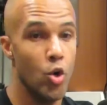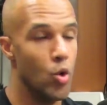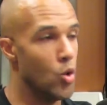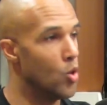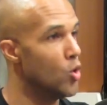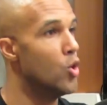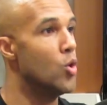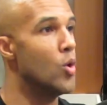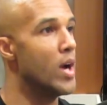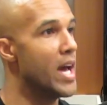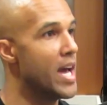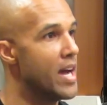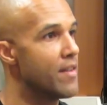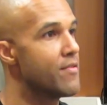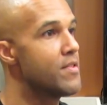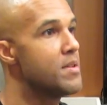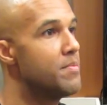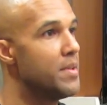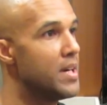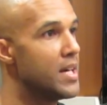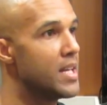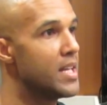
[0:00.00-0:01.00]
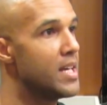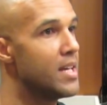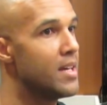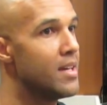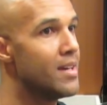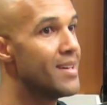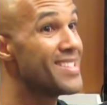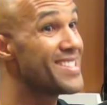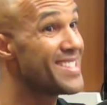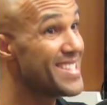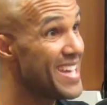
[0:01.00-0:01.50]
who
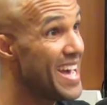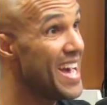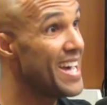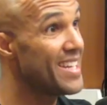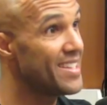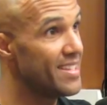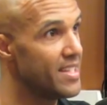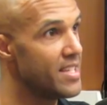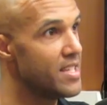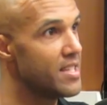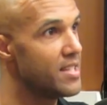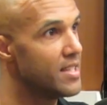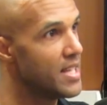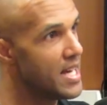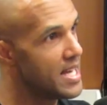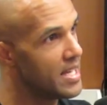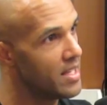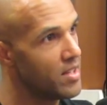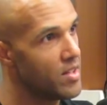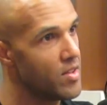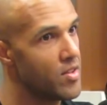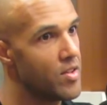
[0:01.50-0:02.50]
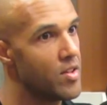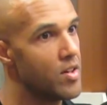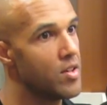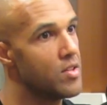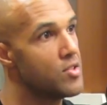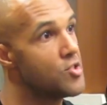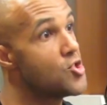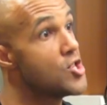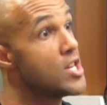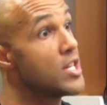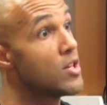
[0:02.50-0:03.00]
everybody, sadly, like the
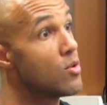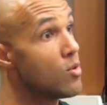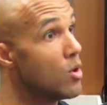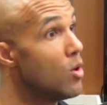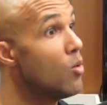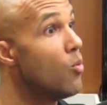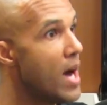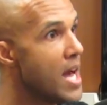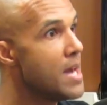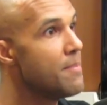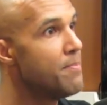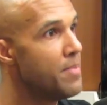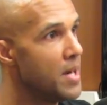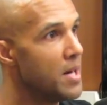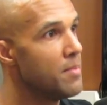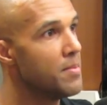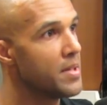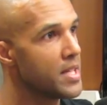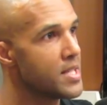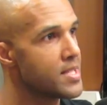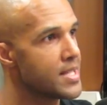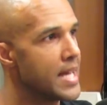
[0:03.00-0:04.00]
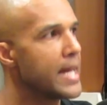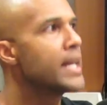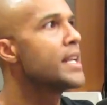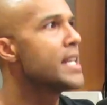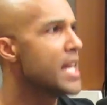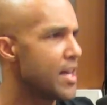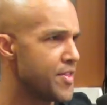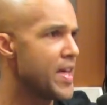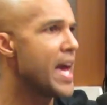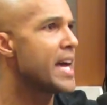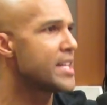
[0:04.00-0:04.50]
general white public is like,
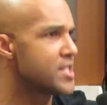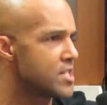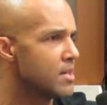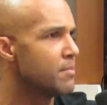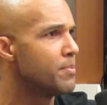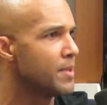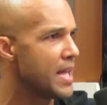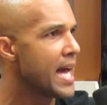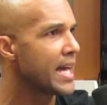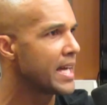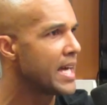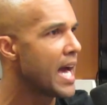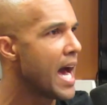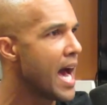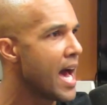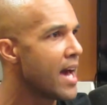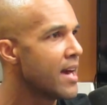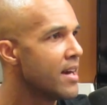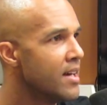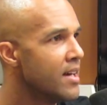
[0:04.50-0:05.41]
now that's a black guy.